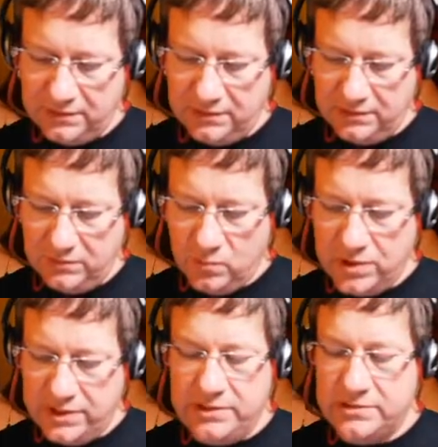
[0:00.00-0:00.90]

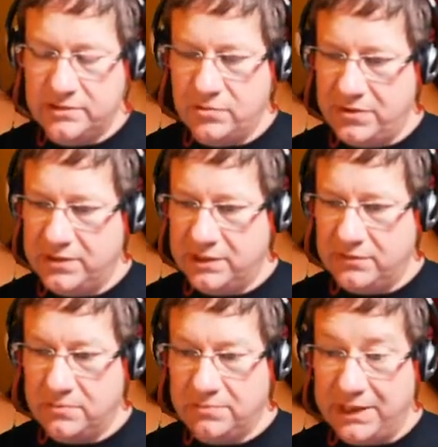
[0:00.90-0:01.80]
weeds growing out of the
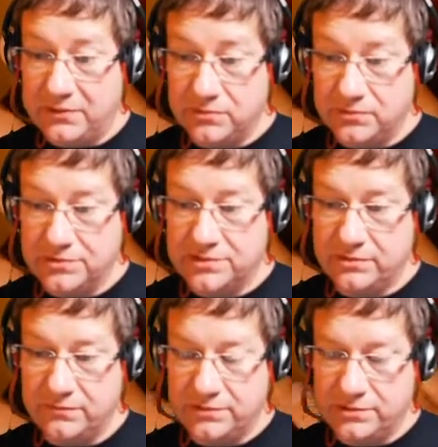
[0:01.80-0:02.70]
barrels
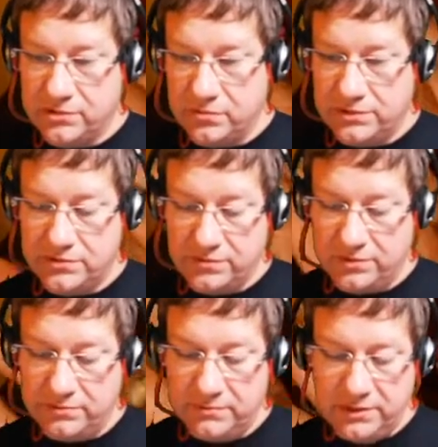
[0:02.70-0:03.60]
of the storage
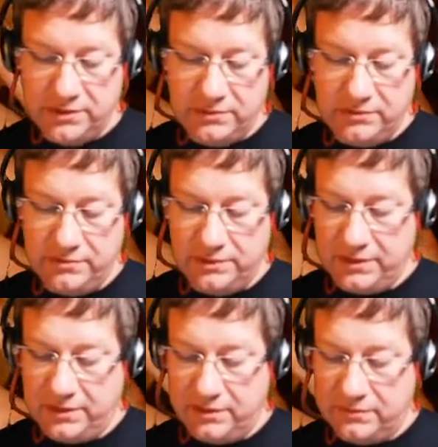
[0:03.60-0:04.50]
room that
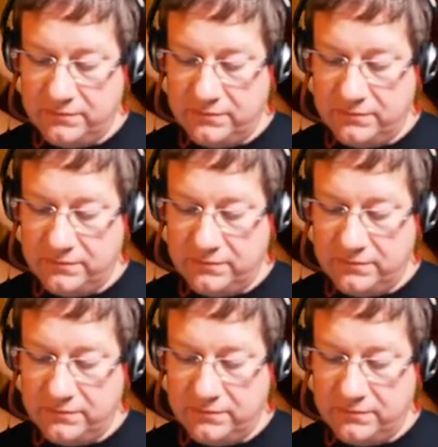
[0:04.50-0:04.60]
have